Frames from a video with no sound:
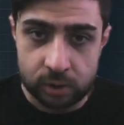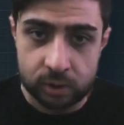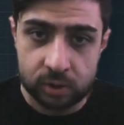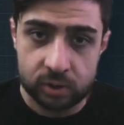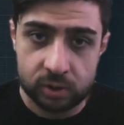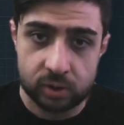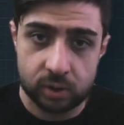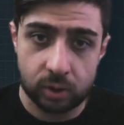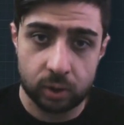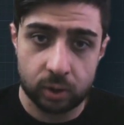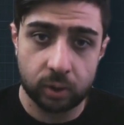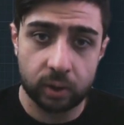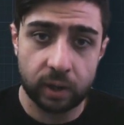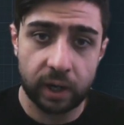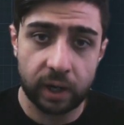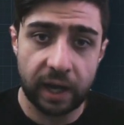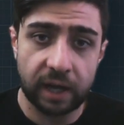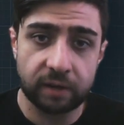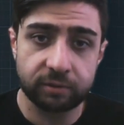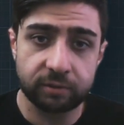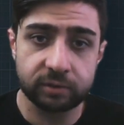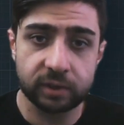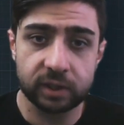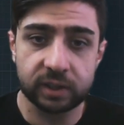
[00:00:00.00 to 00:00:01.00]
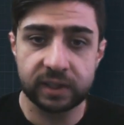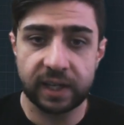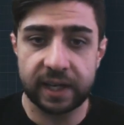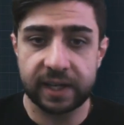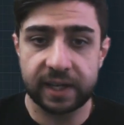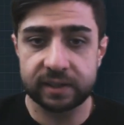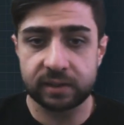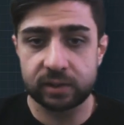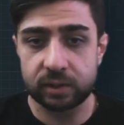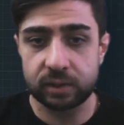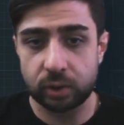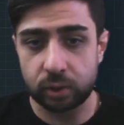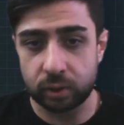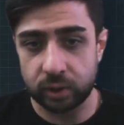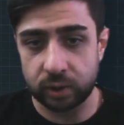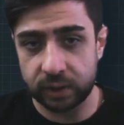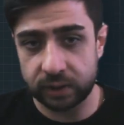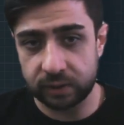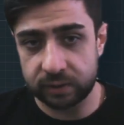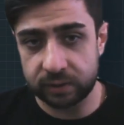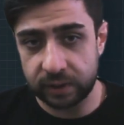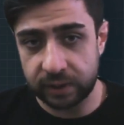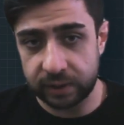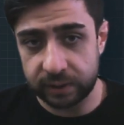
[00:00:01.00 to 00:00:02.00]
So after that, you
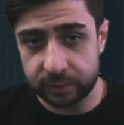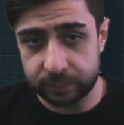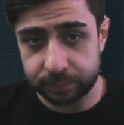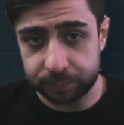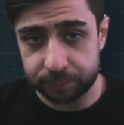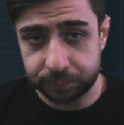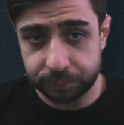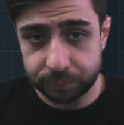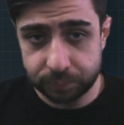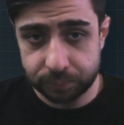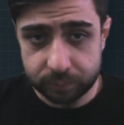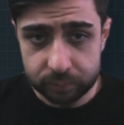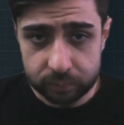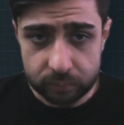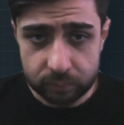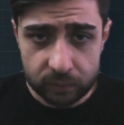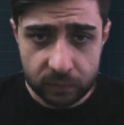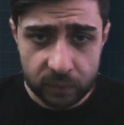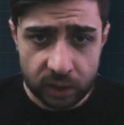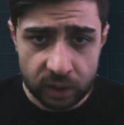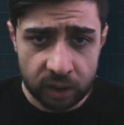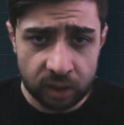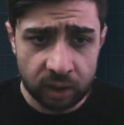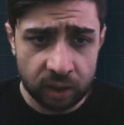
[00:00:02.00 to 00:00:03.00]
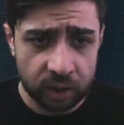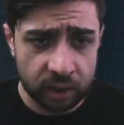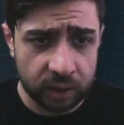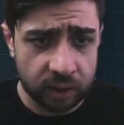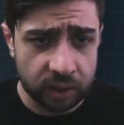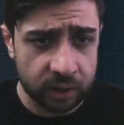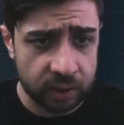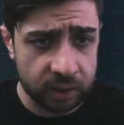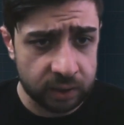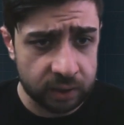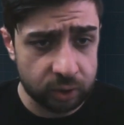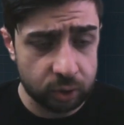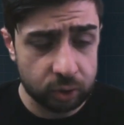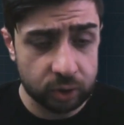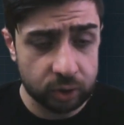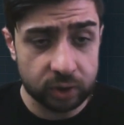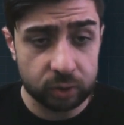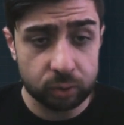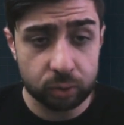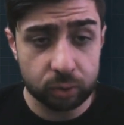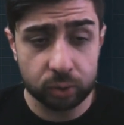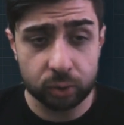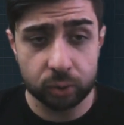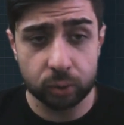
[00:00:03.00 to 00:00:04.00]
need the you
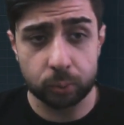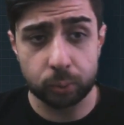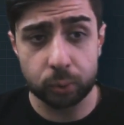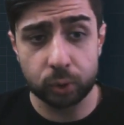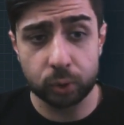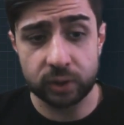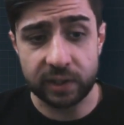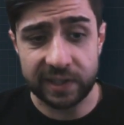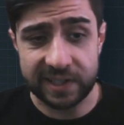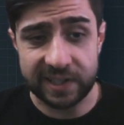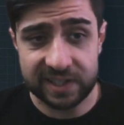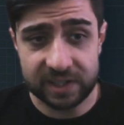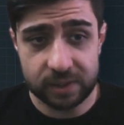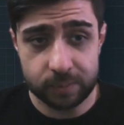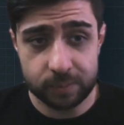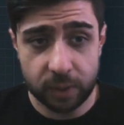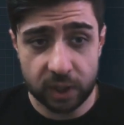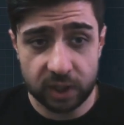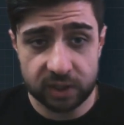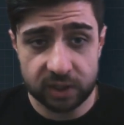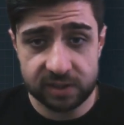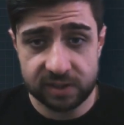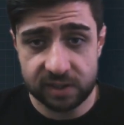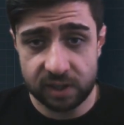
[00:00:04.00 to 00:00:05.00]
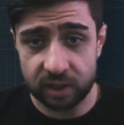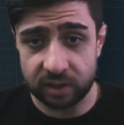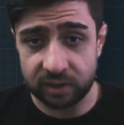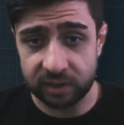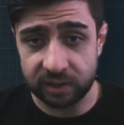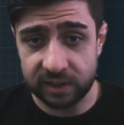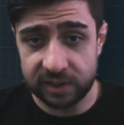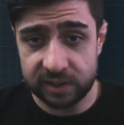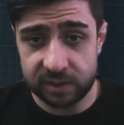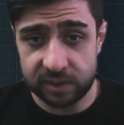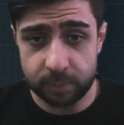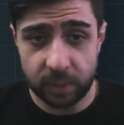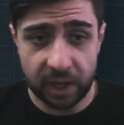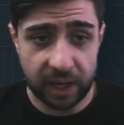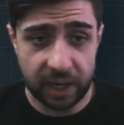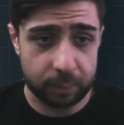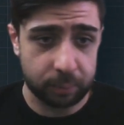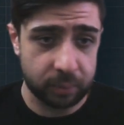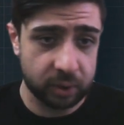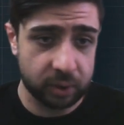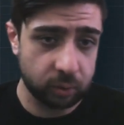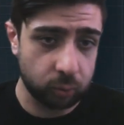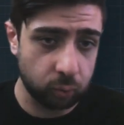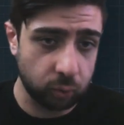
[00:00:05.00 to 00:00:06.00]
need to put spots on this
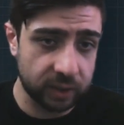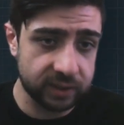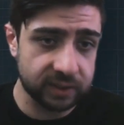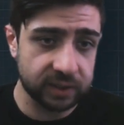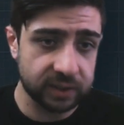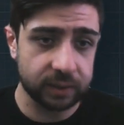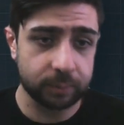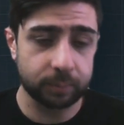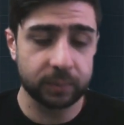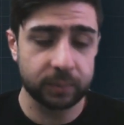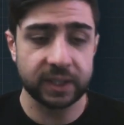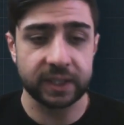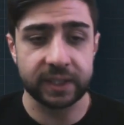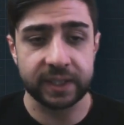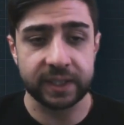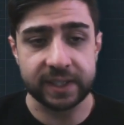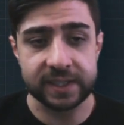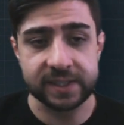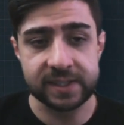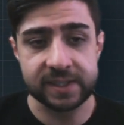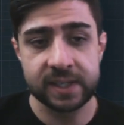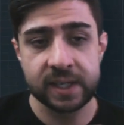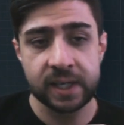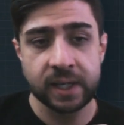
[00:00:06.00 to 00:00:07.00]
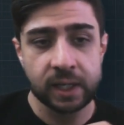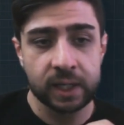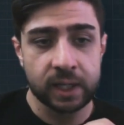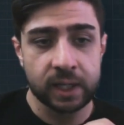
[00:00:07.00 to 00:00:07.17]
map. What I mean is,